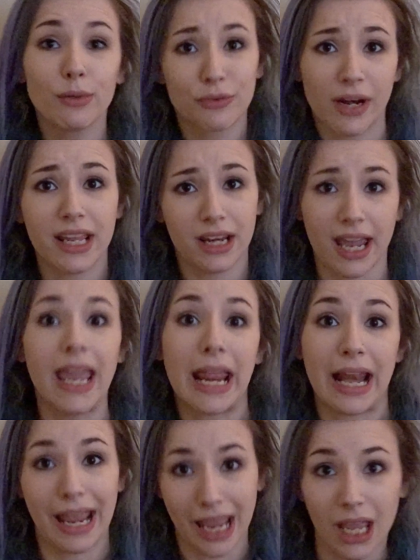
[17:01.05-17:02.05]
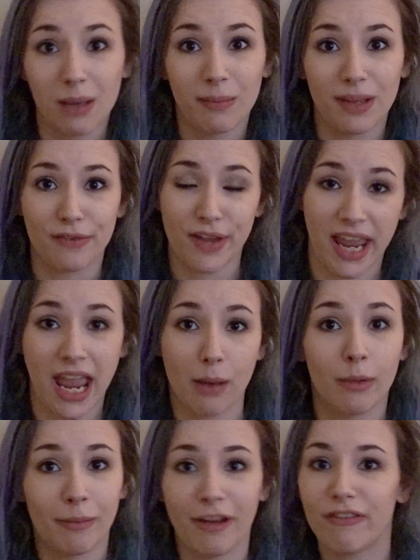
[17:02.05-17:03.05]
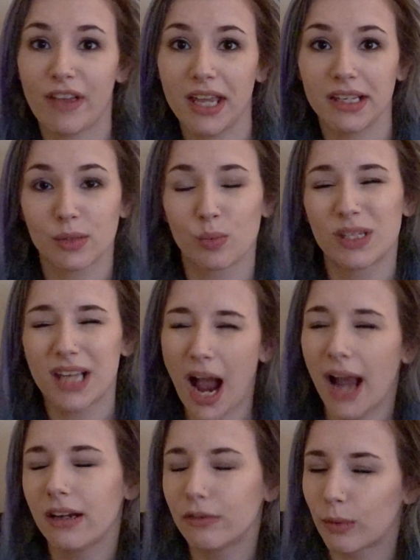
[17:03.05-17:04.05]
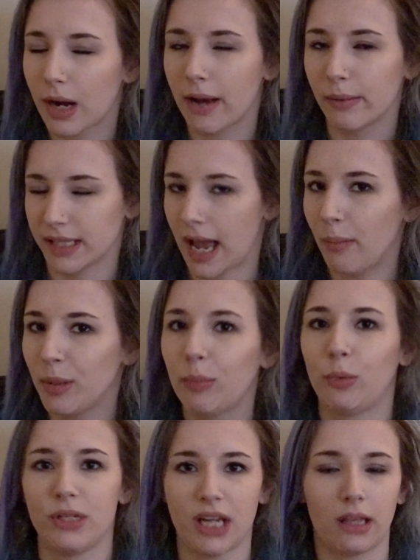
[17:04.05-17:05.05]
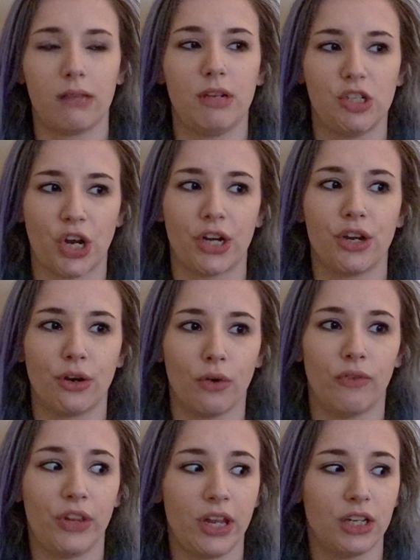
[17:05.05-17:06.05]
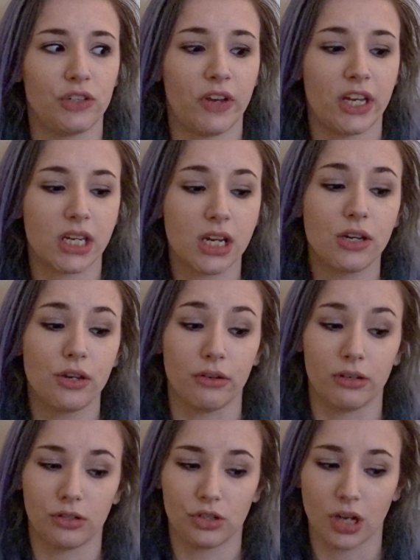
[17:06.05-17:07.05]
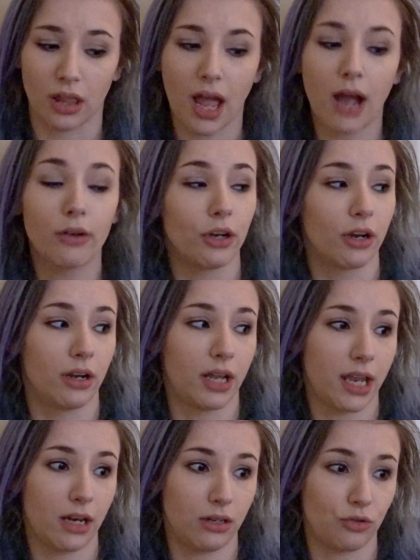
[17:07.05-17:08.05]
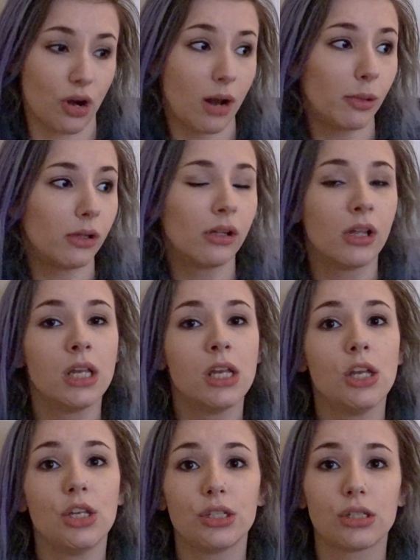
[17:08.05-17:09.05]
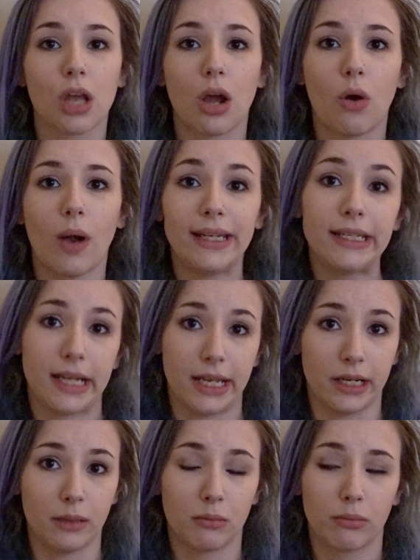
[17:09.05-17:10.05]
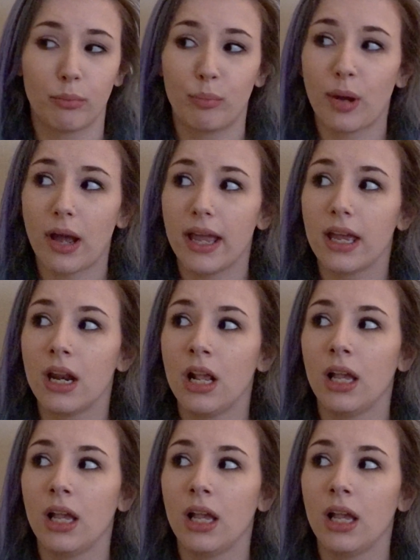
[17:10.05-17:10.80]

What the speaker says: was ready to hit him if he came in my face, was kind of where I was at. People were telling me, Jenna, you're over the age of 18, you need to chill out, you're gonna get in trouble. So I didn't hit him, but